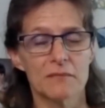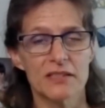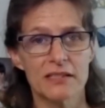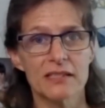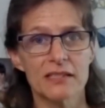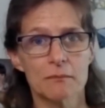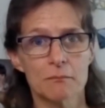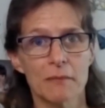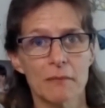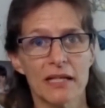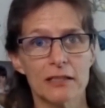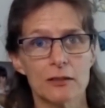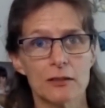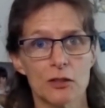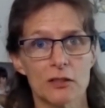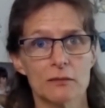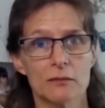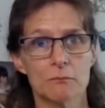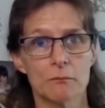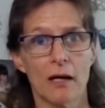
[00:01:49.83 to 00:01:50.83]
did make
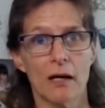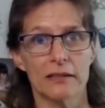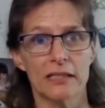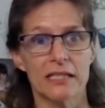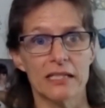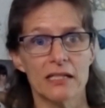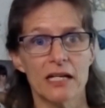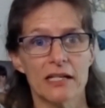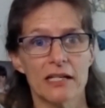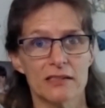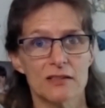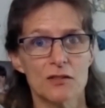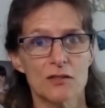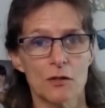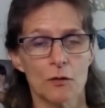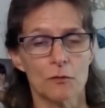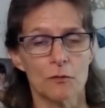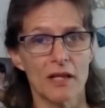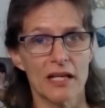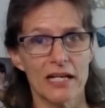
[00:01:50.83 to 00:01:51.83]
good money, and
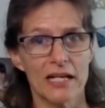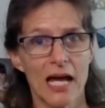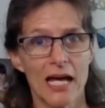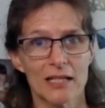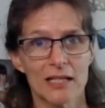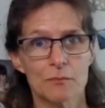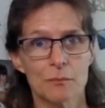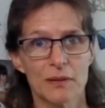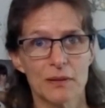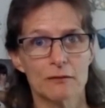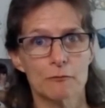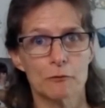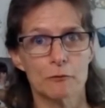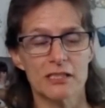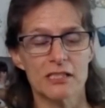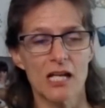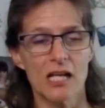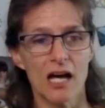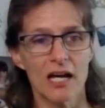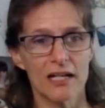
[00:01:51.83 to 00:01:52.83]
so they had been
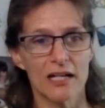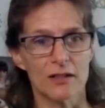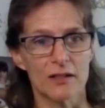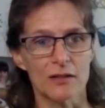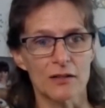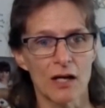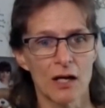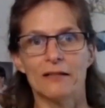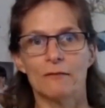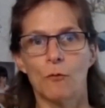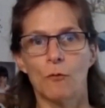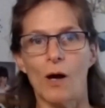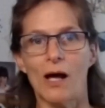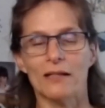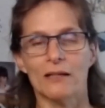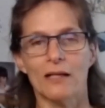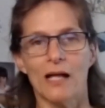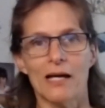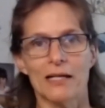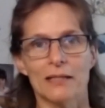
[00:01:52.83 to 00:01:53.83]
retired.
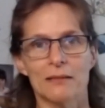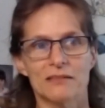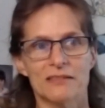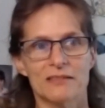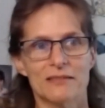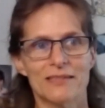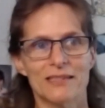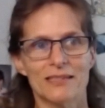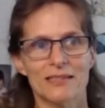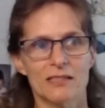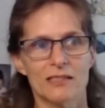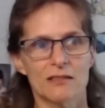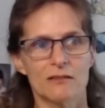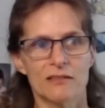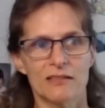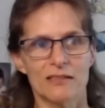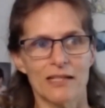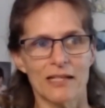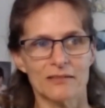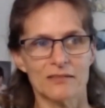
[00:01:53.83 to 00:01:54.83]
While I didn't
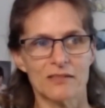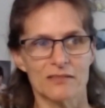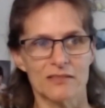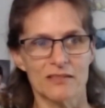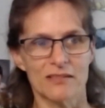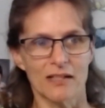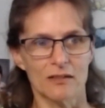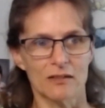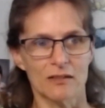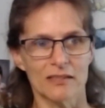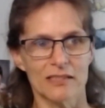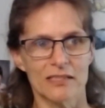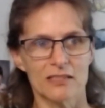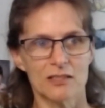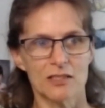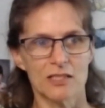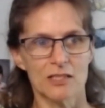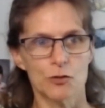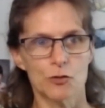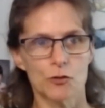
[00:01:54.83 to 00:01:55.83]
necessarily
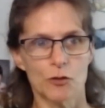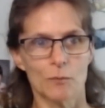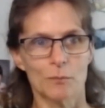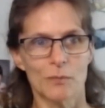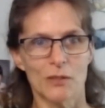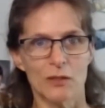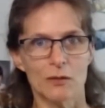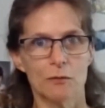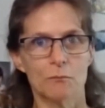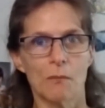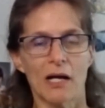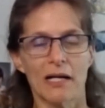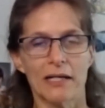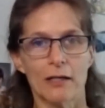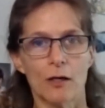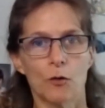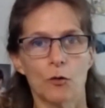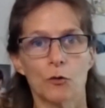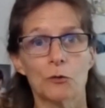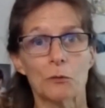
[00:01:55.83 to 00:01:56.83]
contribute my
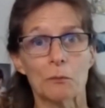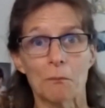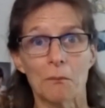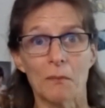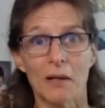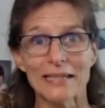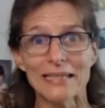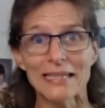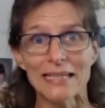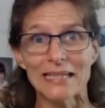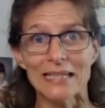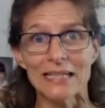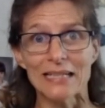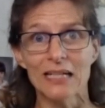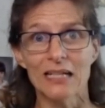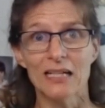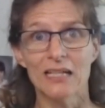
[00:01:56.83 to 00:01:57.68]
own money,